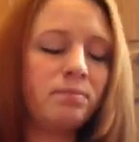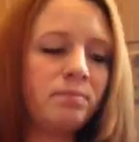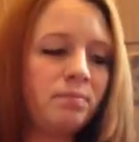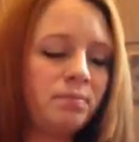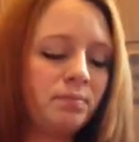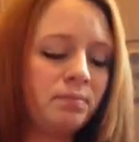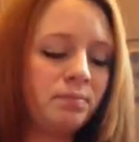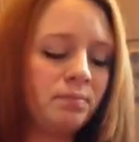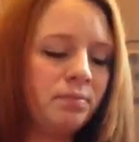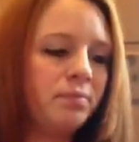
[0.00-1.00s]

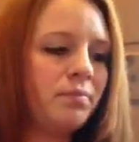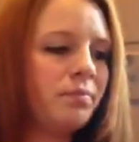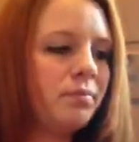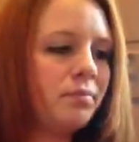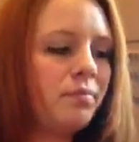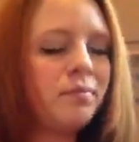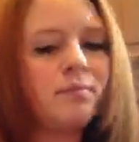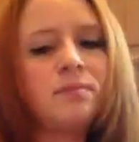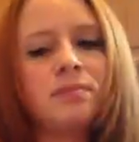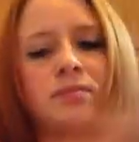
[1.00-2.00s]

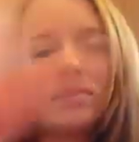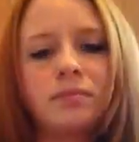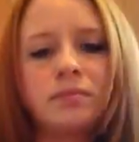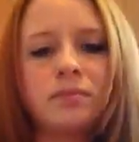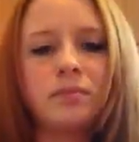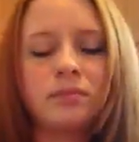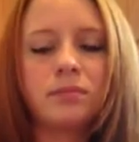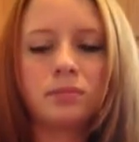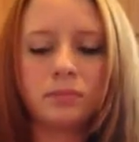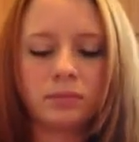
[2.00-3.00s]

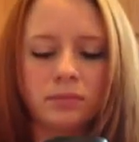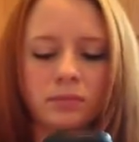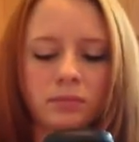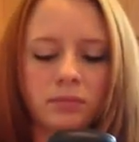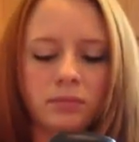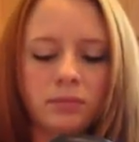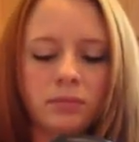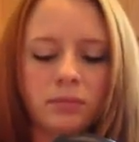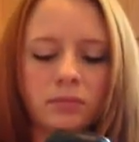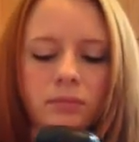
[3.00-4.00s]

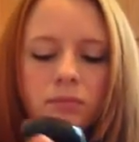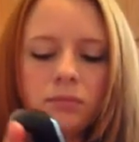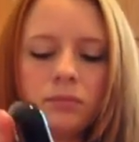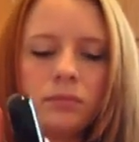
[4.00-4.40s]
Nobody speaks.